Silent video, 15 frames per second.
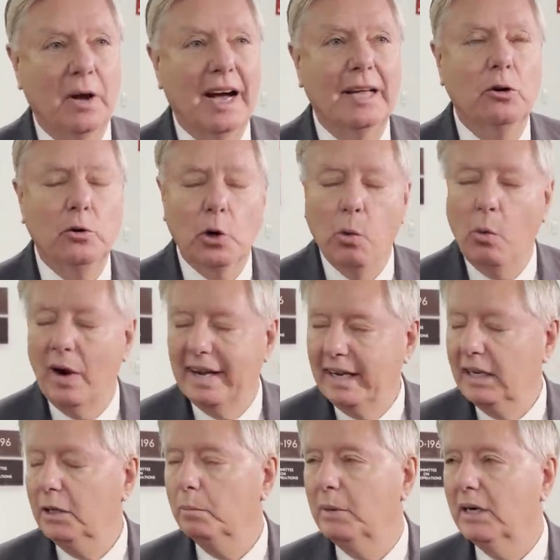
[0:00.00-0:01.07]
I don't know why
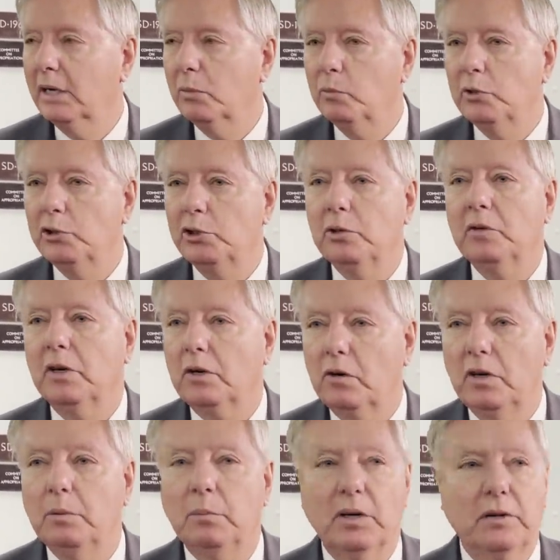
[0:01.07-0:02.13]
anybody would shoot their
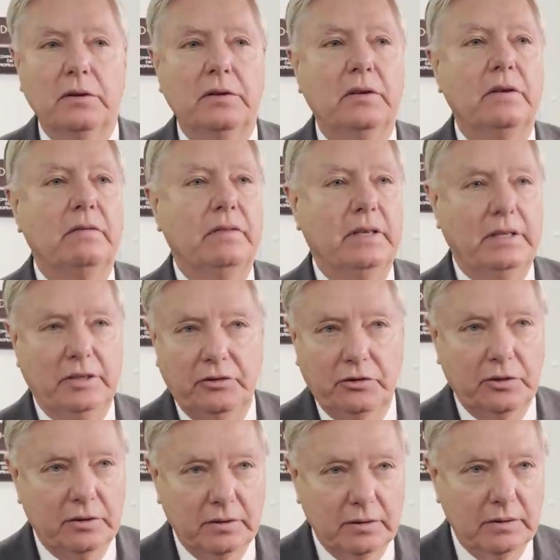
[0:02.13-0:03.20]
grandmother in their
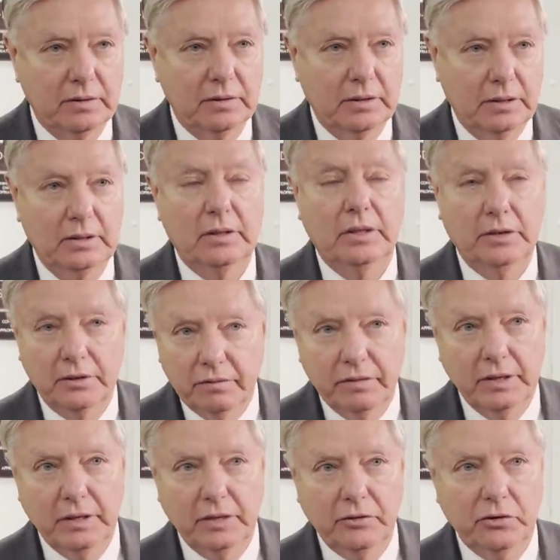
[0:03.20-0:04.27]
face, in her
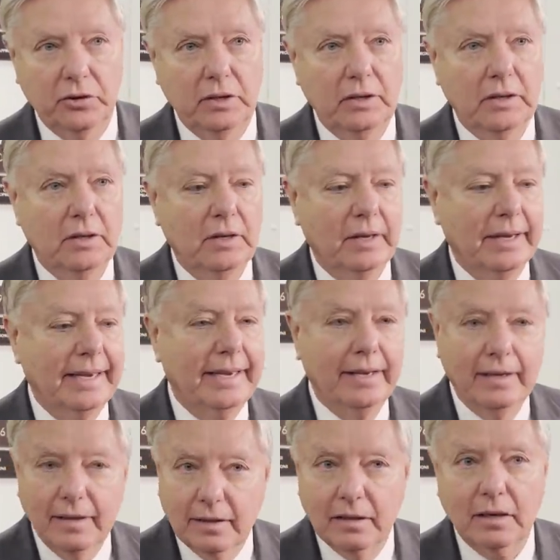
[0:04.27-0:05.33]
face,
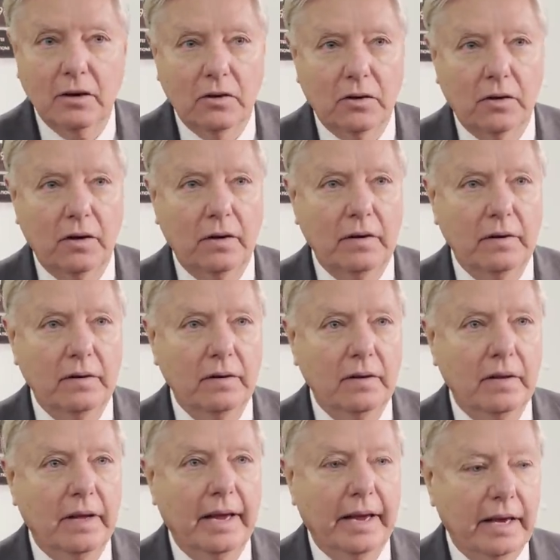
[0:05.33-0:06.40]
get in a car
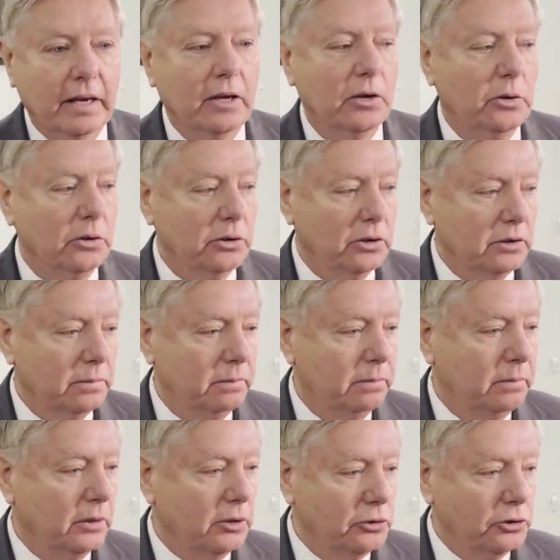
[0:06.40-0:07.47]
and go to
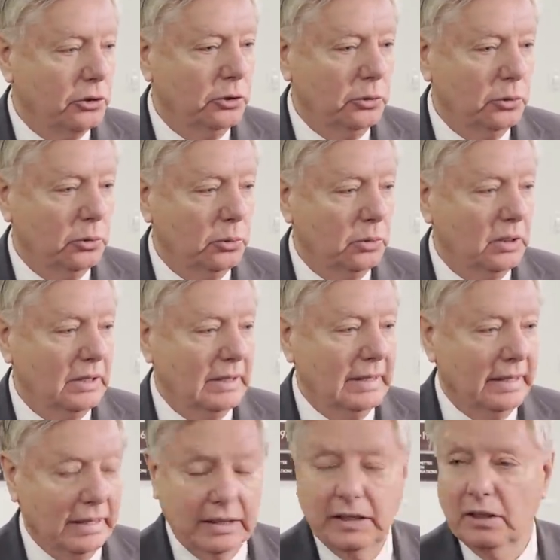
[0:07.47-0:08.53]
a school
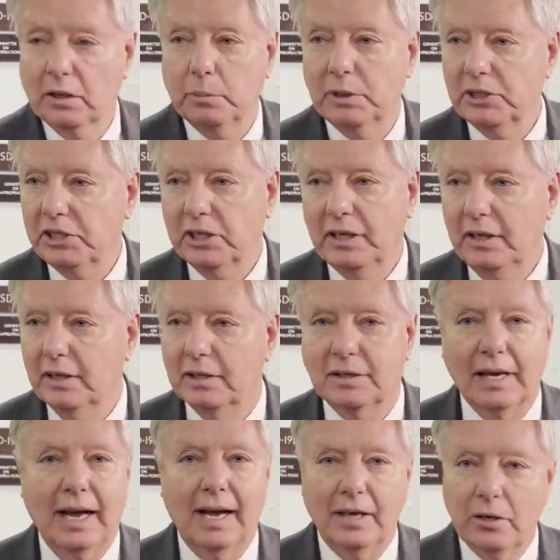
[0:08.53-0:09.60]
and kill a bunch of
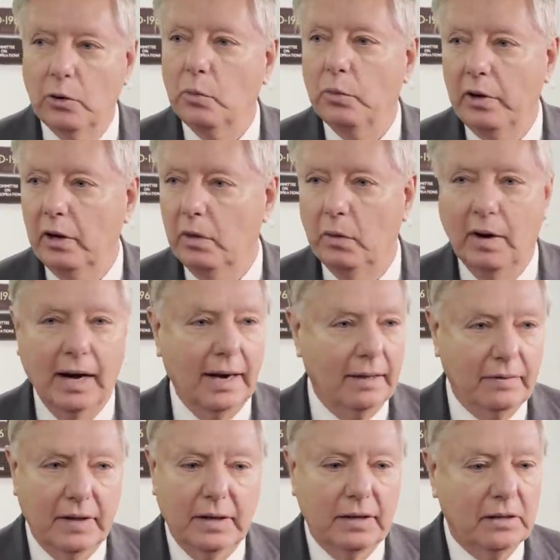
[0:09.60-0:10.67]
kids. I don't know.
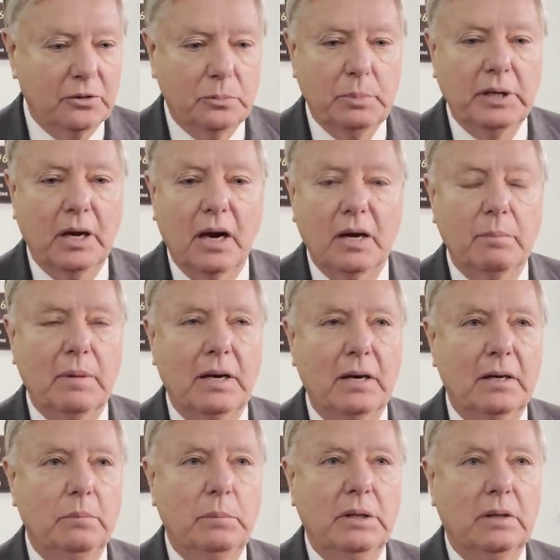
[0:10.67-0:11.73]
That is beyond
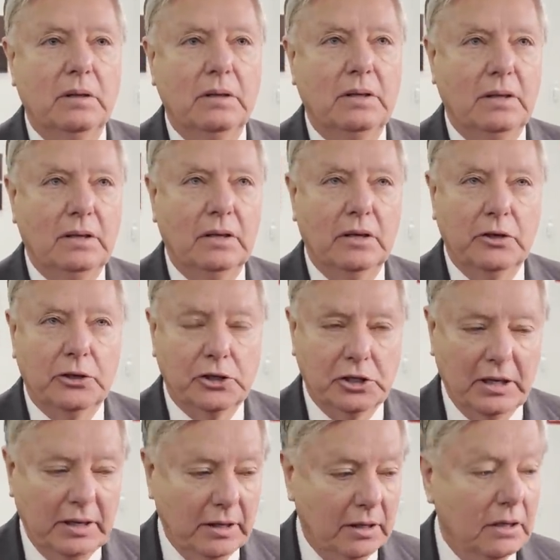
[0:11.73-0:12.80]
my ability to
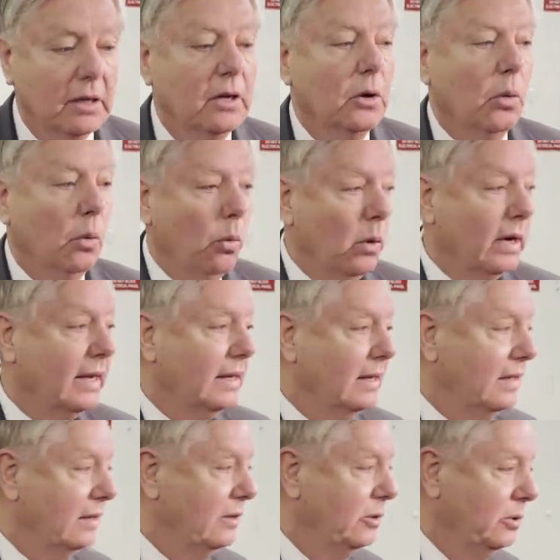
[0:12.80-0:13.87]
understand. What can
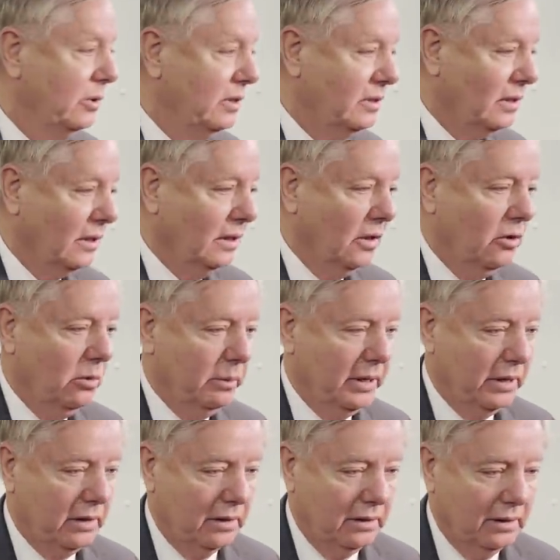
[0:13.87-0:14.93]
I do as a
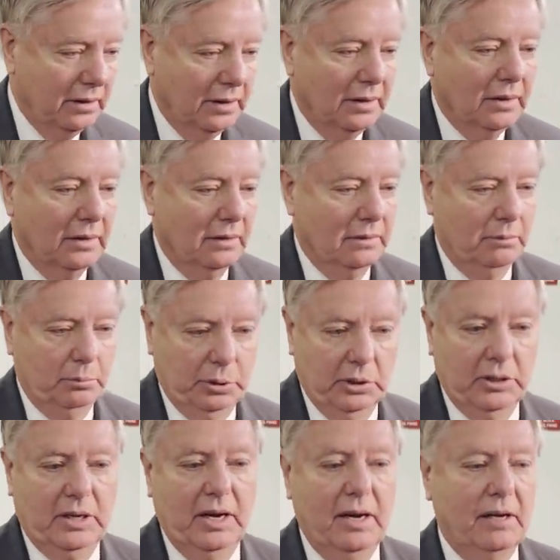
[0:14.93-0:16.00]
lawmaker?
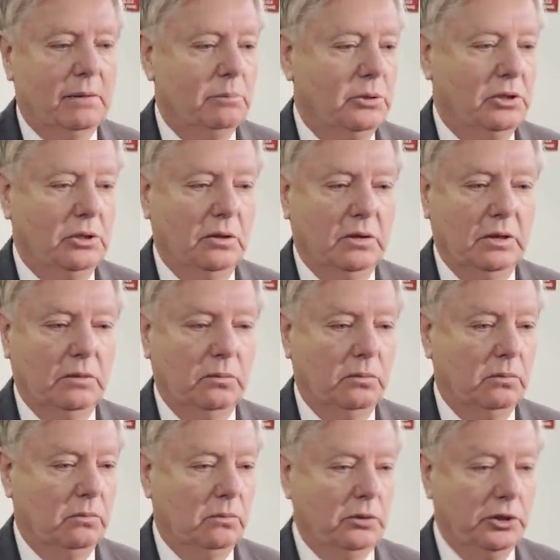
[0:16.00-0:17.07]
Put cops so that
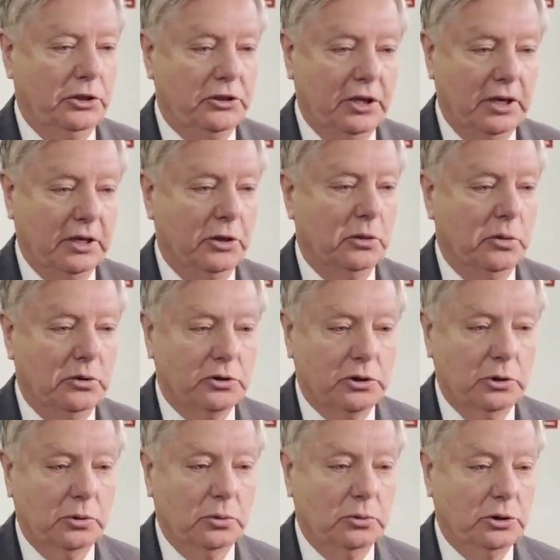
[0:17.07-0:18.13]
when you try to go in
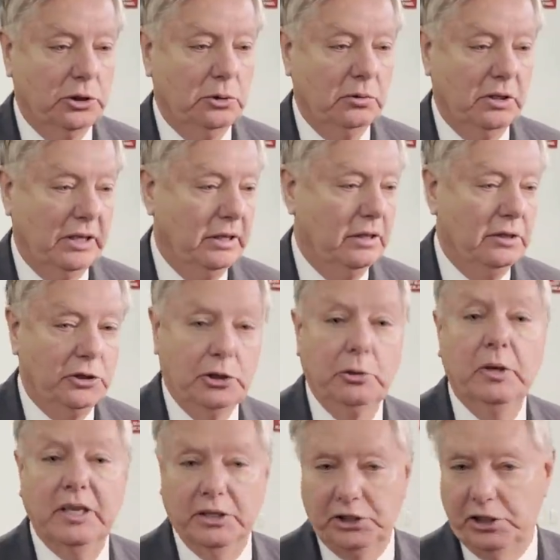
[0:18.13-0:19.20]
school, shoot kids, you
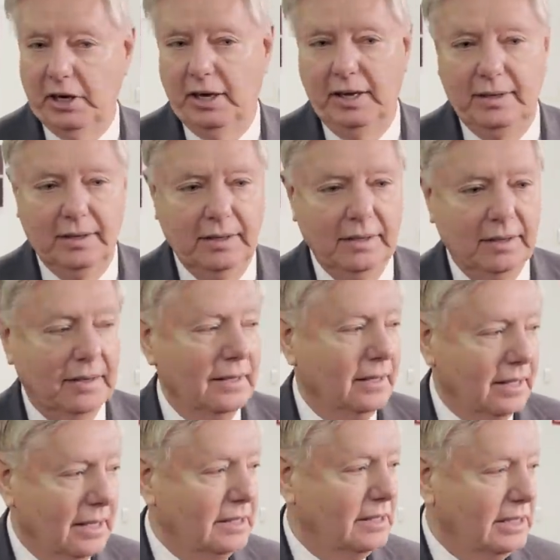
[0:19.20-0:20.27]
get shot.
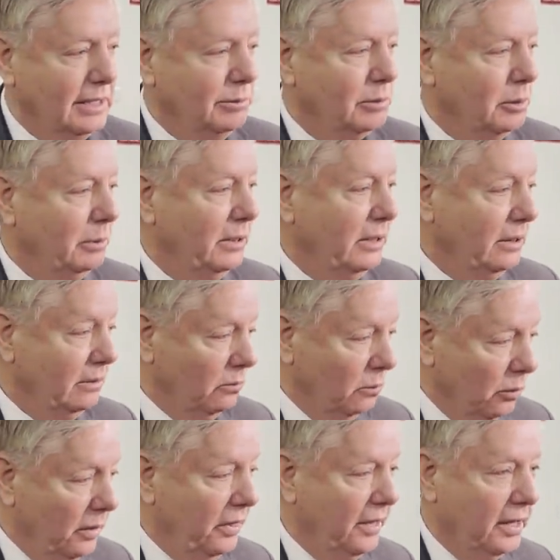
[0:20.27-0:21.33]
That seems to be
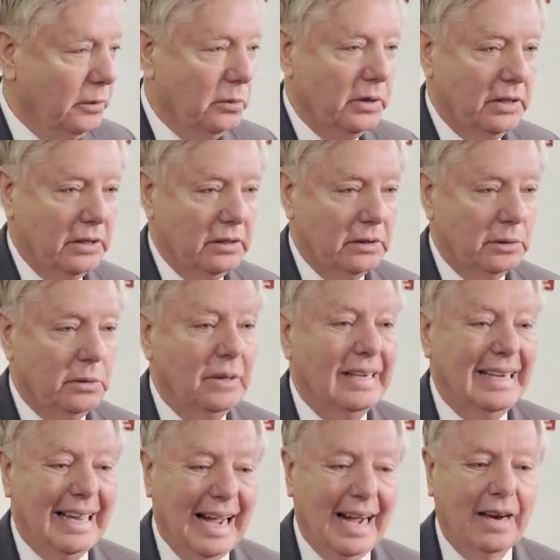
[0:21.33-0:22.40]
one thing we can do.
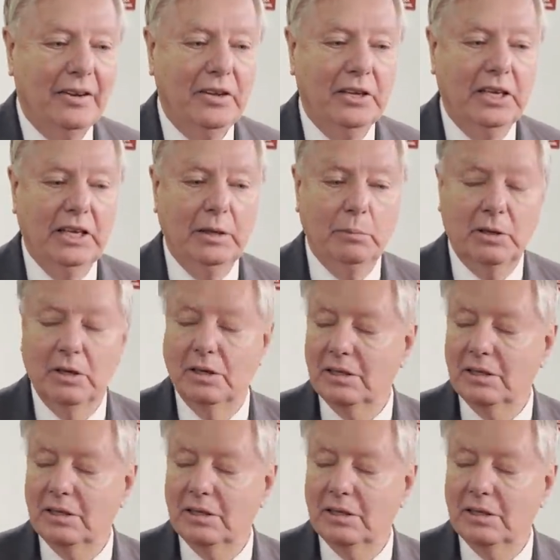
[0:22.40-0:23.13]
How do you keep guns?